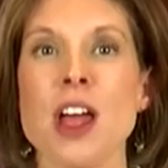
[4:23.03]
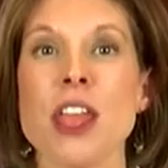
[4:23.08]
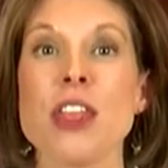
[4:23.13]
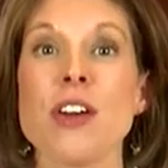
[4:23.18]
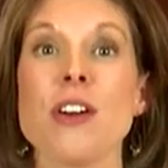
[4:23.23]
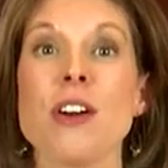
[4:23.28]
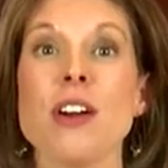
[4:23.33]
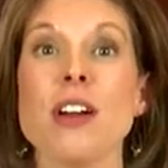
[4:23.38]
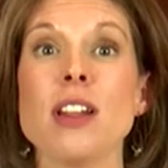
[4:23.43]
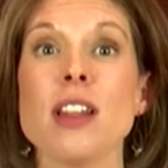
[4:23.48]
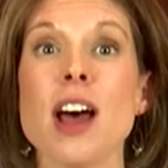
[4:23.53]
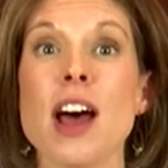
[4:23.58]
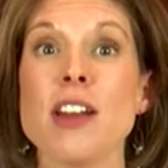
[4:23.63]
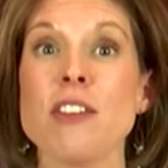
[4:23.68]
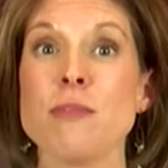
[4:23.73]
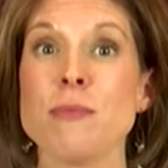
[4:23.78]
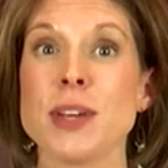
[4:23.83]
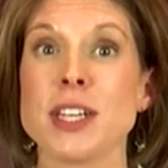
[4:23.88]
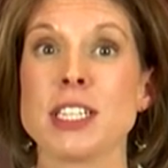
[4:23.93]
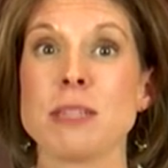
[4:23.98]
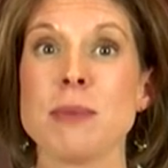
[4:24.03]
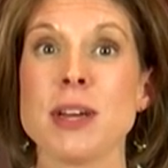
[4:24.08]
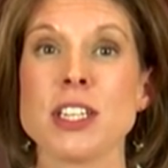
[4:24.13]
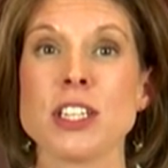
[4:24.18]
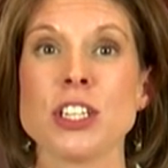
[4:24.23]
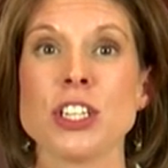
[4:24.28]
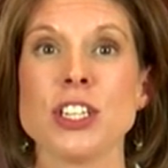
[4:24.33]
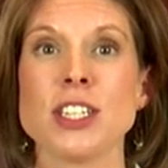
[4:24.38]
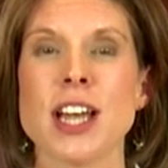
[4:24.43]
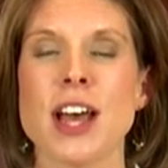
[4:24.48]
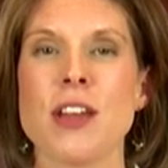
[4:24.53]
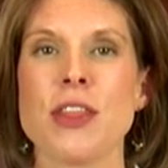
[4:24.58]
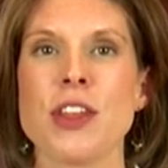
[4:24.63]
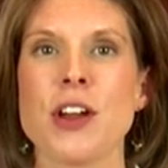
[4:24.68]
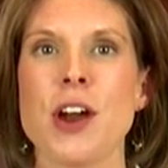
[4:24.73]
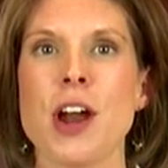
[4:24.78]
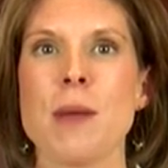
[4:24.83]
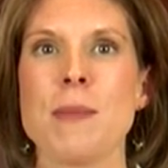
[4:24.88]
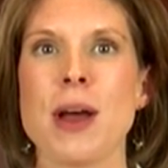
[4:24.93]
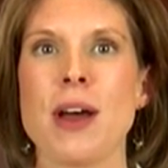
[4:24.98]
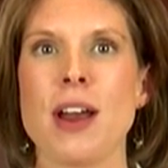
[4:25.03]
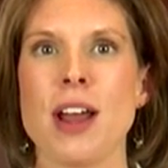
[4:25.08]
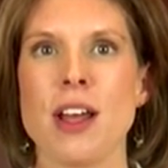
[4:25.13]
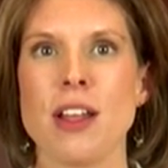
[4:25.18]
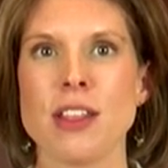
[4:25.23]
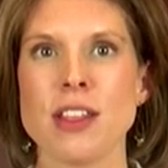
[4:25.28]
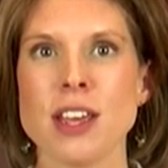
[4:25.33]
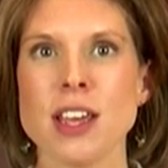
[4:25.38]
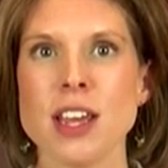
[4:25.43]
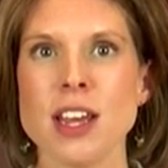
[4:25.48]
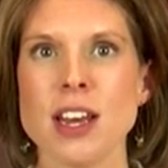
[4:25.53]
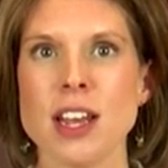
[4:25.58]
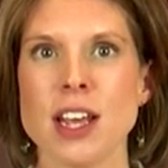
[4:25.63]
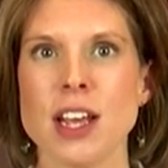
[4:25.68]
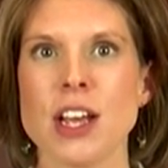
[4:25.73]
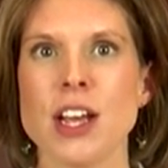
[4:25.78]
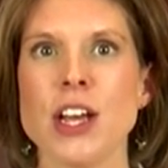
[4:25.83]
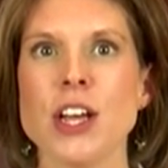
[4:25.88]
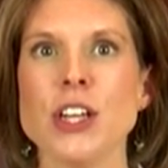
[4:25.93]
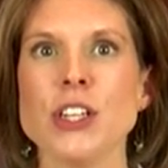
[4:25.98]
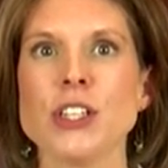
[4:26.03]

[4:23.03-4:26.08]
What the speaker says: There are a lot of mixed messages out there about healthy eating,